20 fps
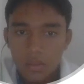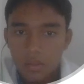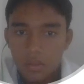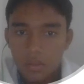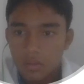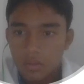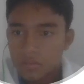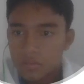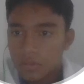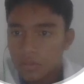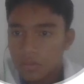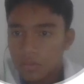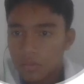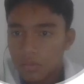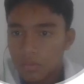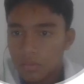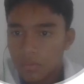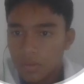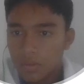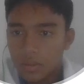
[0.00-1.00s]

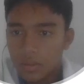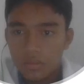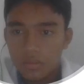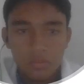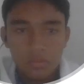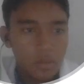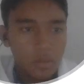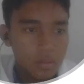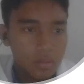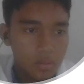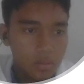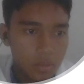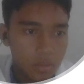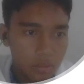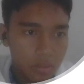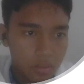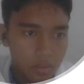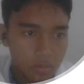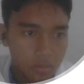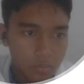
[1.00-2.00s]
also this one, change
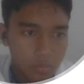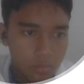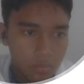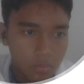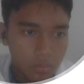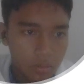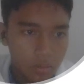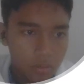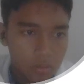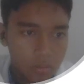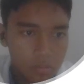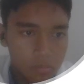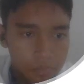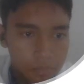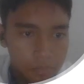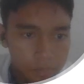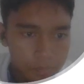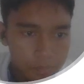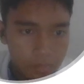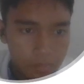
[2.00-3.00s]
it to none,
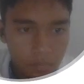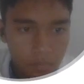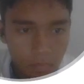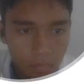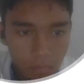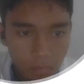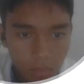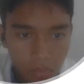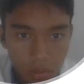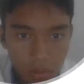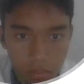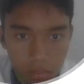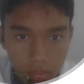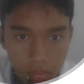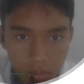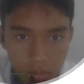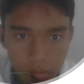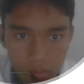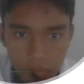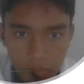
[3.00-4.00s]

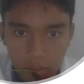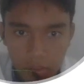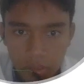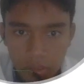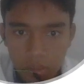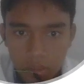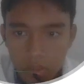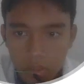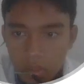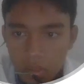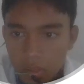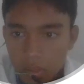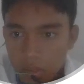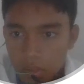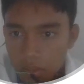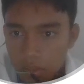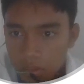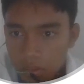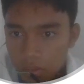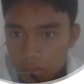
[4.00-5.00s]
right over here.
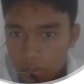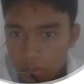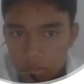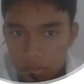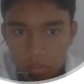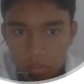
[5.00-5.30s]
This